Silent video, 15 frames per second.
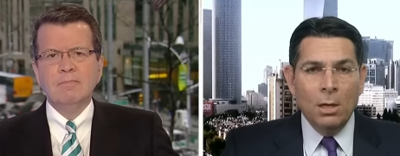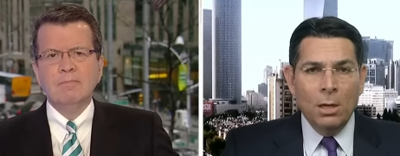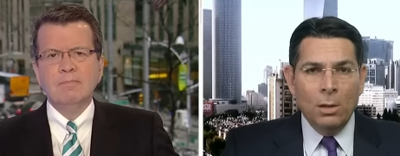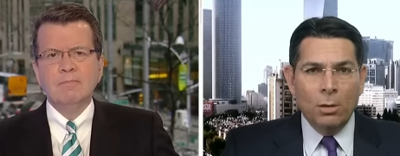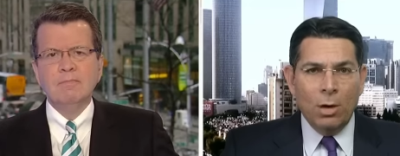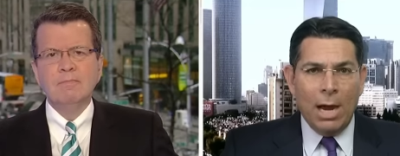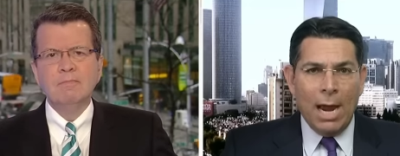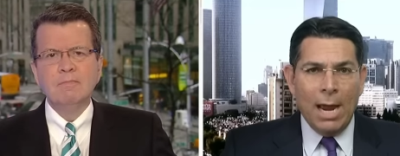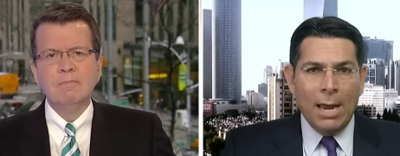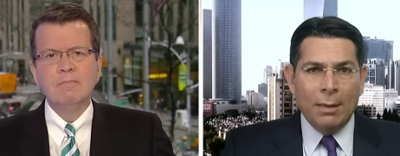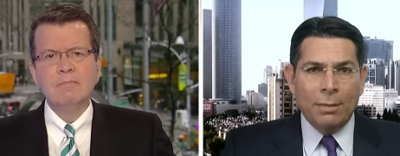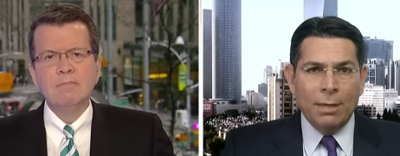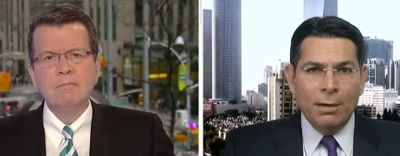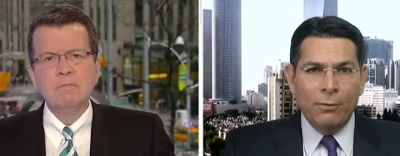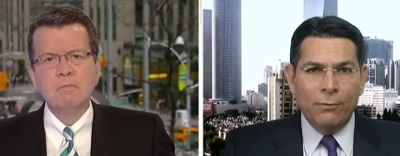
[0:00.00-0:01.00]
Speaker 1: So I
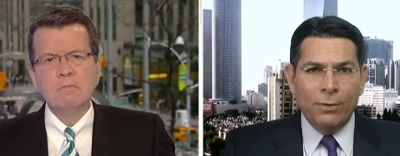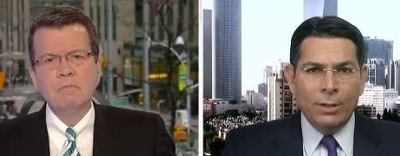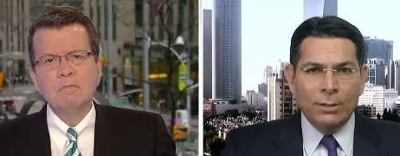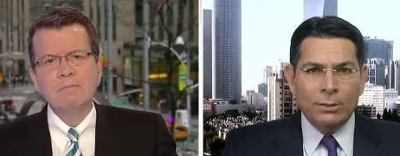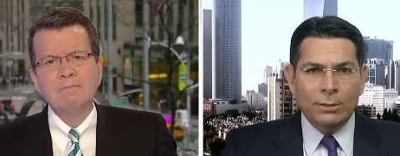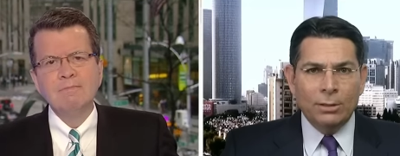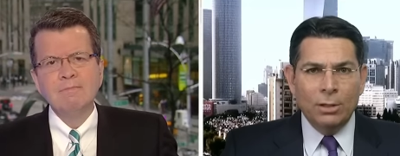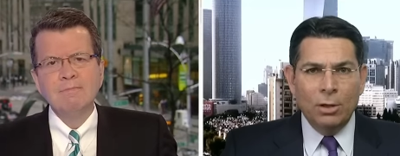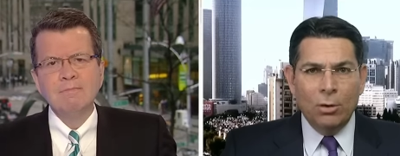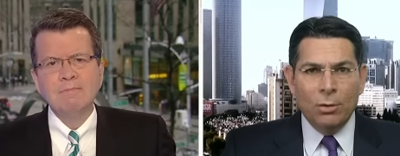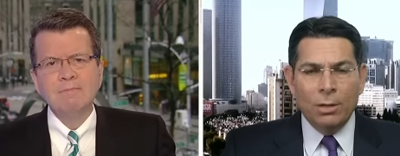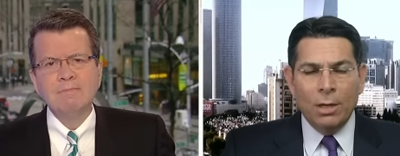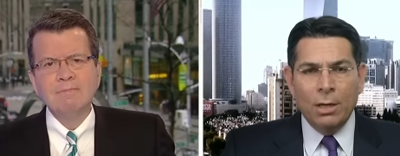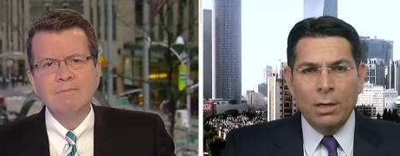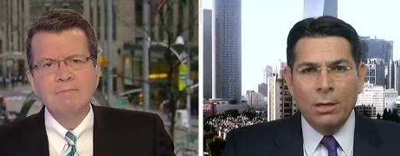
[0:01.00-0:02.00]
think first, you know,
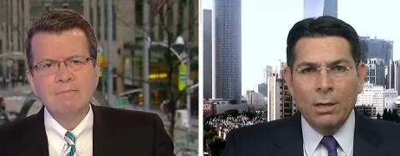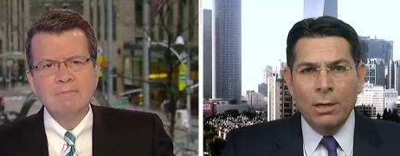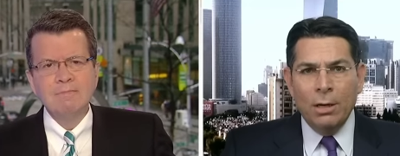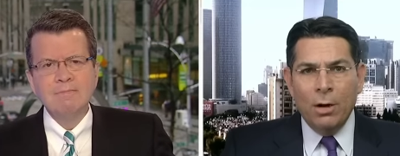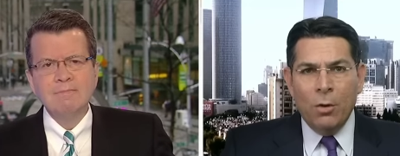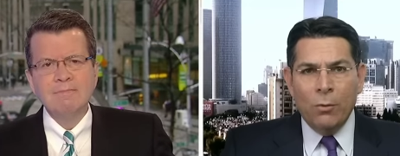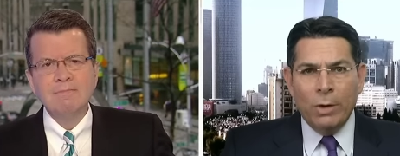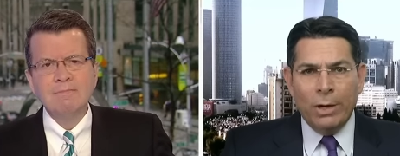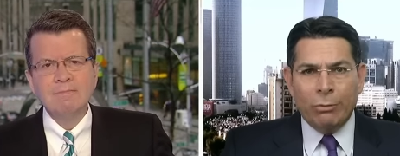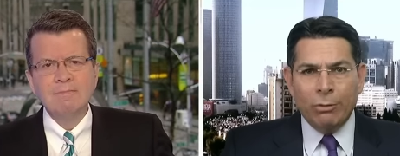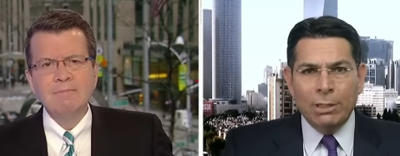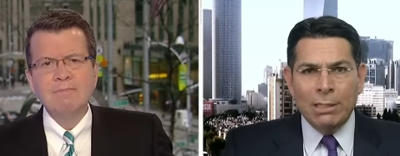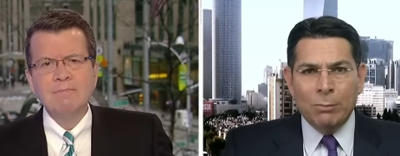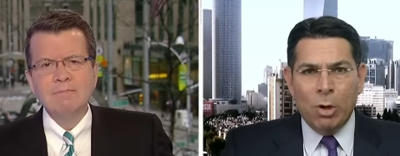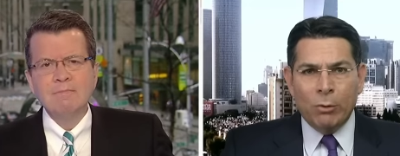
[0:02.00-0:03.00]
the
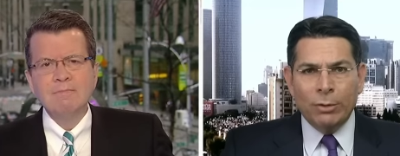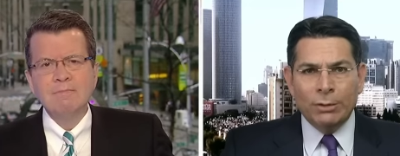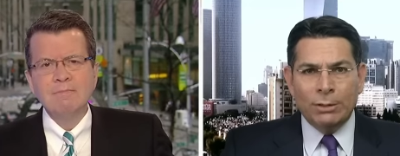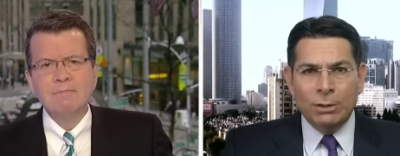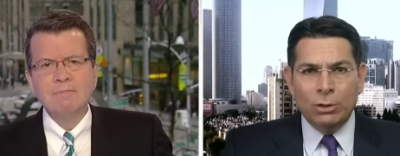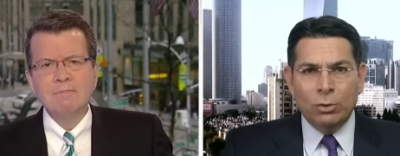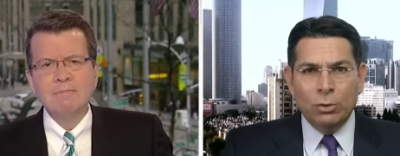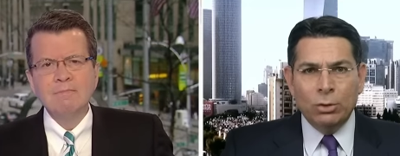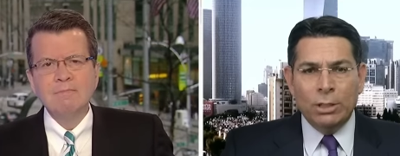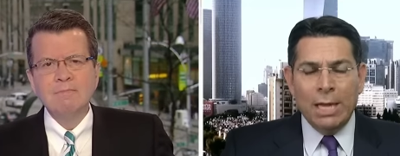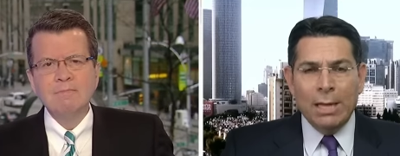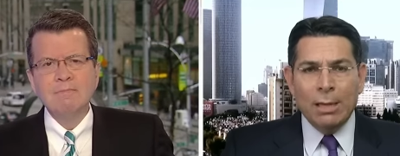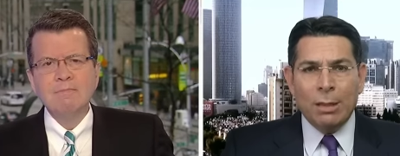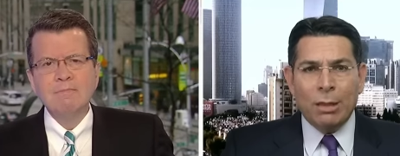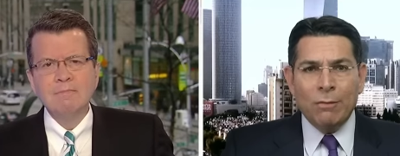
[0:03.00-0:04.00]
Western democracies should
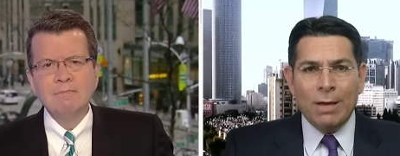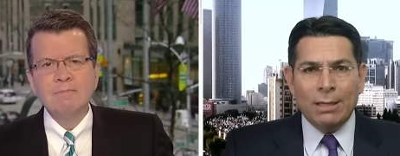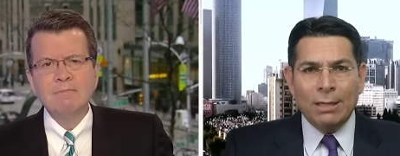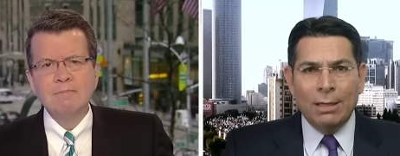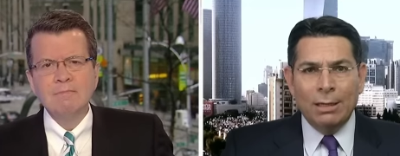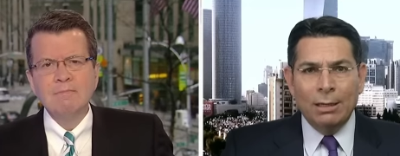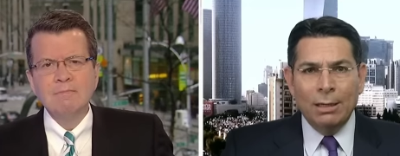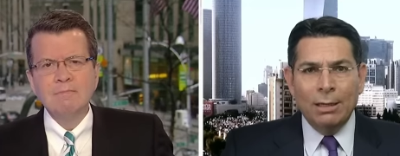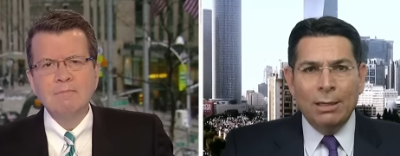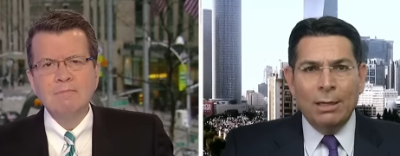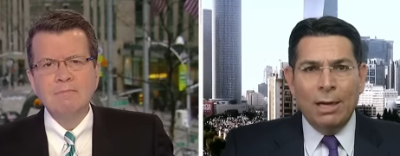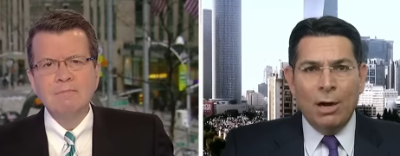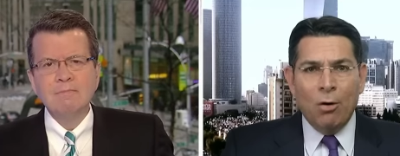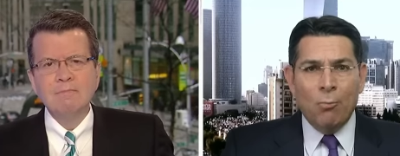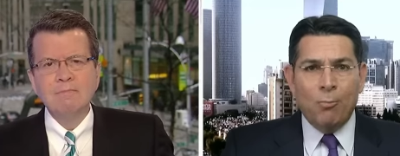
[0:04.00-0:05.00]
threaten or